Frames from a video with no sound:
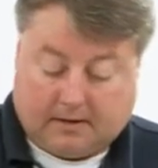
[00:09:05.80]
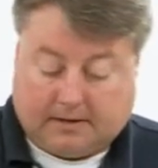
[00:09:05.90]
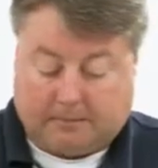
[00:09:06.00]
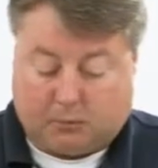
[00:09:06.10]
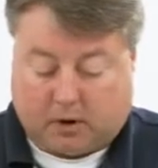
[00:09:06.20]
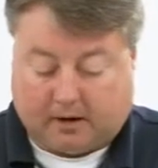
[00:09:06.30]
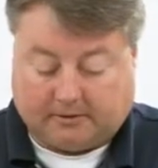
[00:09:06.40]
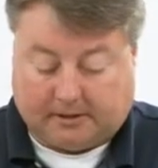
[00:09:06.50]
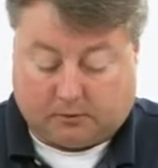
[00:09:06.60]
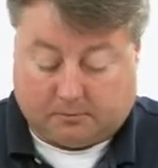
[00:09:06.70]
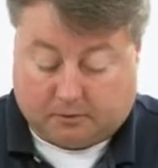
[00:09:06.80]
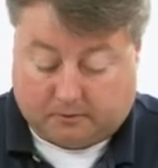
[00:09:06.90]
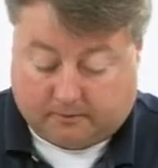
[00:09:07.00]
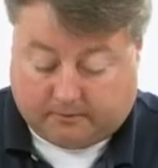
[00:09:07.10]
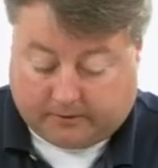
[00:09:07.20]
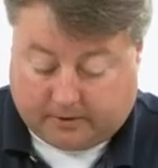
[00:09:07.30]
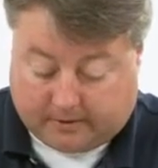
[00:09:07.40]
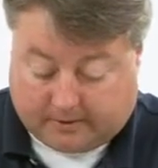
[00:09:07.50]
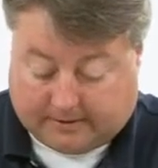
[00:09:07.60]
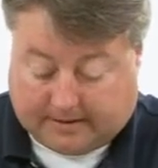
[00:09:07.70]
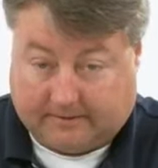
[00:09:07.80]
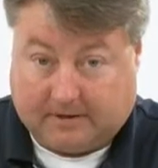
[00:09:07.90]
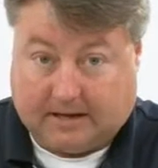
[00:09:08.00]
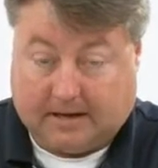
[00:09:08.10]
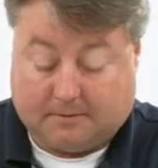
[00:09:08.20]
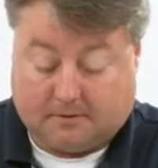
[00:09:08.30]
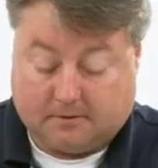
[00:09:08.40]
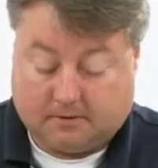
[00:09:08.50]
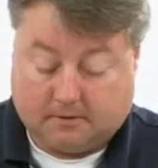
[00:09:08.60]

temporarily remove the safety cable.